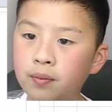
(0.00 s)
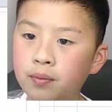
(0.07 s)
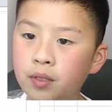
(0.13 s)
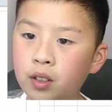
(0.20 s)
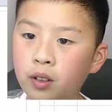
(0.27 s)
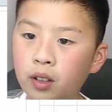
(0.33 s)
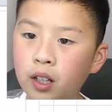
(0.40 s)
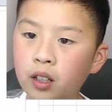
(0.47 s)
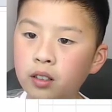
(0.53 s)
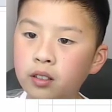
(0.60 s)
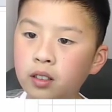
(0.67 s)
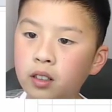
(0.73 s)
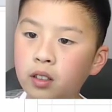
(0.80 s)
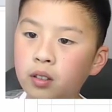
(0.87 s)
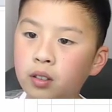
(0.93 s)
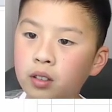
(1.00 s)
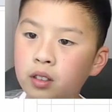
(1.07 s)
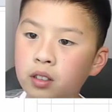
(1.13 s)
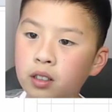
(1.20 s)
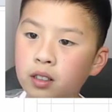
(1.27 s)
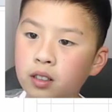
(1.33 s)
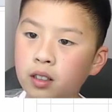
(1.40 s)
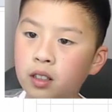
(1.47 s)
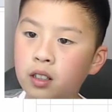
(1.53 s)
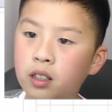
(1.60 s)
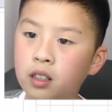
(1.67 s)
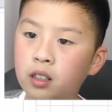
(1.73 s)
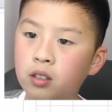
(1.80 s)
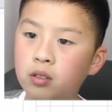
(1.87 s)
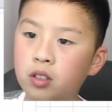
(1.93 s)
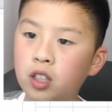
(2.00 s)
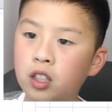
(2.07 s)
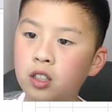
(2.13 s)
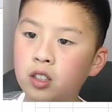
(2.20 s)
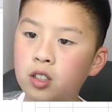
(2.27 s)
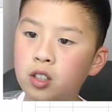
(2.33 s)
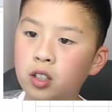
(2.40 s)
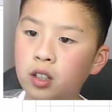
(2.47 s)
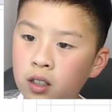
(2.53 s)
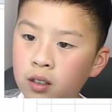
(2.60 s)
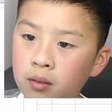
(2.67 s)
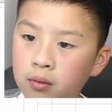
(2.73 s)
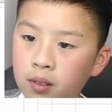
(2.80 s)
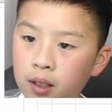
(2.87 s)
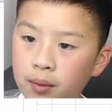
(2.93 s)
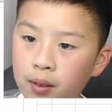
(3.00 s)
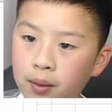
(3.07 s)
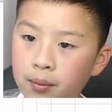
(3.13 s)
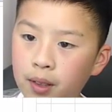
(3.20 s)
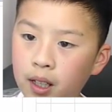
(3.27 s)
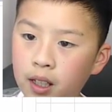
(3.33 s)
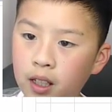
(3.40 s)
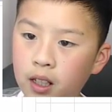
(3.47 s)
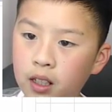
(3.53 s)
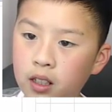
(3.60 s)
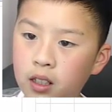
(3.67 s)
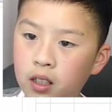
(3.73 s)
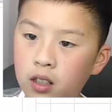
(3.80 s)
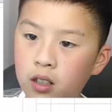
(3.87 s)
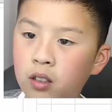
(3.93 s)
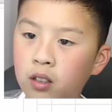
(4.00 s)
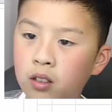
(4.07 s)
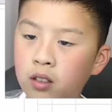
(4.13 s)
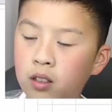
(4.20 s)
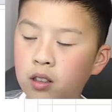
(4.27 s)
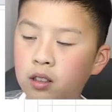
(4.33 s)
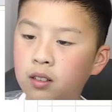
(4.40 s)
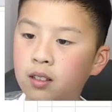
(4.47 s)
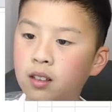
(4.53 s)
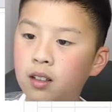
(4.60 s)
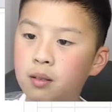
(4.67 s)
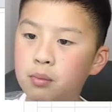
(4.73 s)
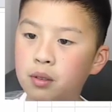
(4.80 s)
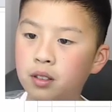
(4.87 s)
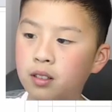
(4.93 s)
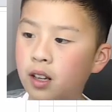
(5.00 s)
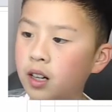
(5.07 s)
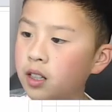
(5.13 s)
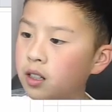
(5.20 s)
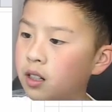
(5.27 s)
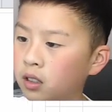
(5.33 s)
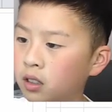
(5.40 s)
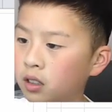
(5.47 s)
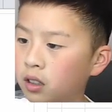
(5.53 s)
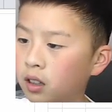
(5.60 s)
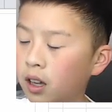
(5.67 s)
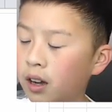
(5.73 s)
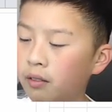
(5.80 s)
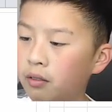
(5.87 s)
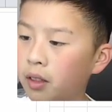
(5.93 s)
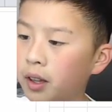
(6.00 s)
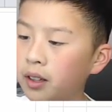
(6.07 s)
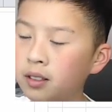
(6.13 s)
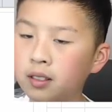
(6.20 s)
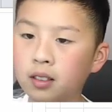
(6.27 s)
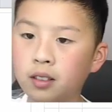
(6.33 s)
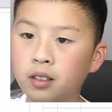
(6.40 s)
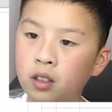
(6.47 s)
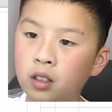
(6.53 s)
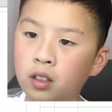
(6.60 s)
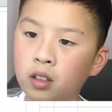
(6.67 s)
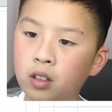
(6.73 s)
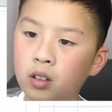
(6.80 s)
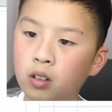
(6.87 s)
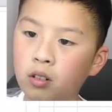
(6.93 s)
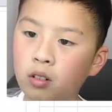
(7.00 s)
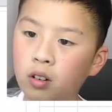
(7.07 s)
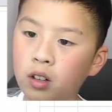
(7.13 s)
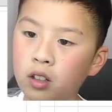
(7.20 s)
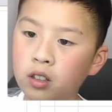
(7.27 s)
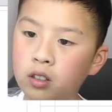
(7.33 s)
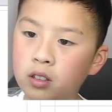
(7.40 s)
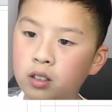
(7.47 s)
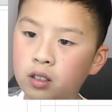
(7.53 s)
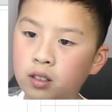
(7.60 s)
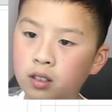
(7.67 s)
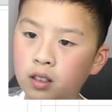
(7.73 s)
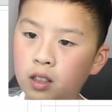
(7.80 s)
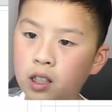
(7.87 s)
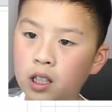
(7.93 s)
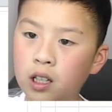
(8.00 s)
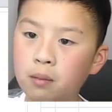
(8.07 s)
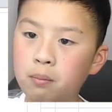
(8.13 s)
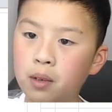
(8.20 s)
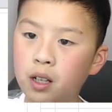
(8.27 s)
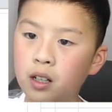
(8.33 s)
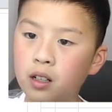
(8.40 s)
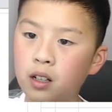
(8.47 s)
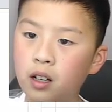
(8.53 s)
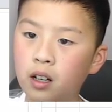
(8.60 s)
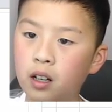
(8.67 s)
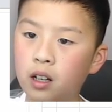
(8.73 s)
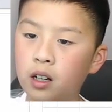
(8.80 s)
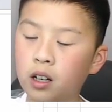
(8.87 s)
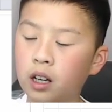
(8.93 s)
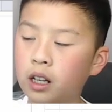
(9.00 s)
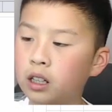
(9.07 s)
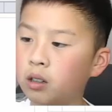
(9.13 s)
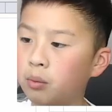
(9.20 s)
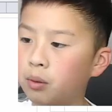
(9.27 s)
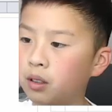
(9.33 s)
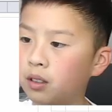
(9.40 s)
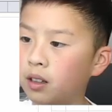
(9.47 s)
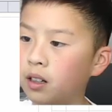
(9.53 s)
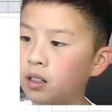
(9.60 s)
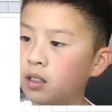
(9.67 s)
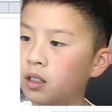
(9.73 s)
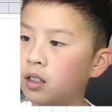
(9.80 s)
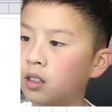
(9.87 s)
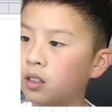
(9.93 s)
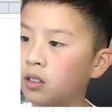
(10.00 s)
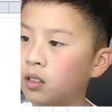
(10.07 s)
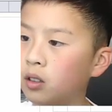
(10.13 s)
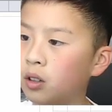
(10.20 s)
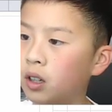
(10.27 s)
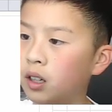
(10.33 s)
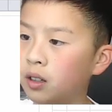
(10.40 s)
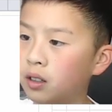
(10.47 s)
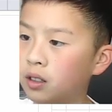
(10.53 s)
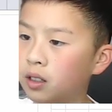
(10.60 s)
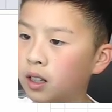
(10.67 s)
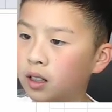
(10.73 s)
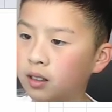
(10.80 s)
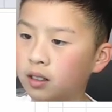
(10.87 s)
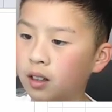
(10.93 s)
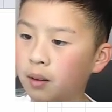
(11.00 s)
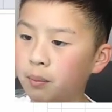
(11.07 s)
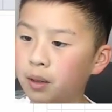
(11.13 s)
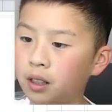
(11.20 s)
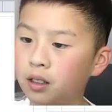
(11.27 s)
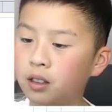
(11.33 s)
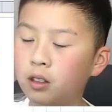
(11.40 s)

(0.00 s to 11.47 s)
You can also just continue changing, maybe make it 60%, you'll have this, or just keep it at 100% so it takes up its